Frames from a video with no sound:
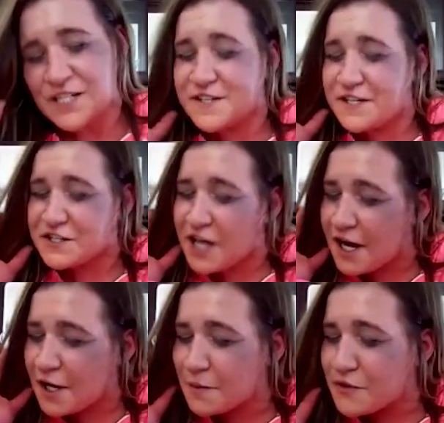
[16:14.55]
She
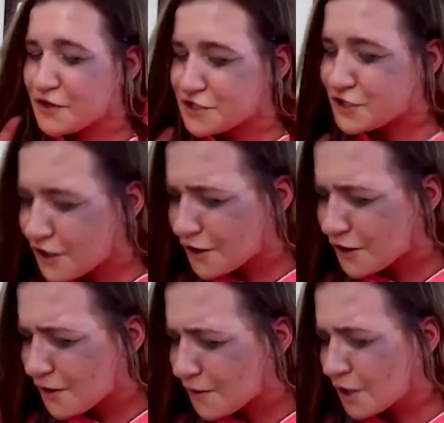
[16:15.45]
shared with her
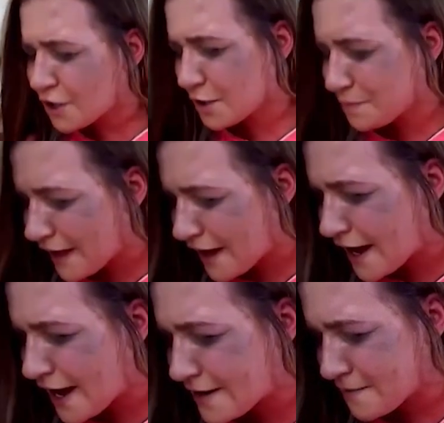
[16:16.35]
too, her
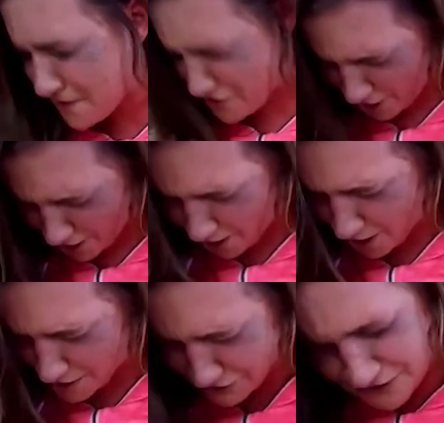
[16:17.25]
blood with
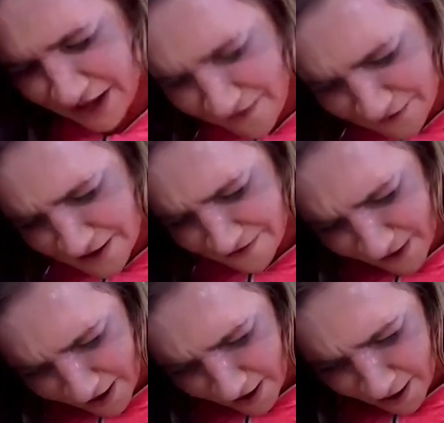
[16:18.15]
hers. There's covenant
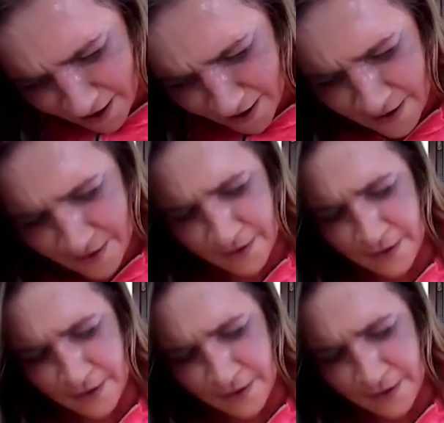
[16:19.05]
there.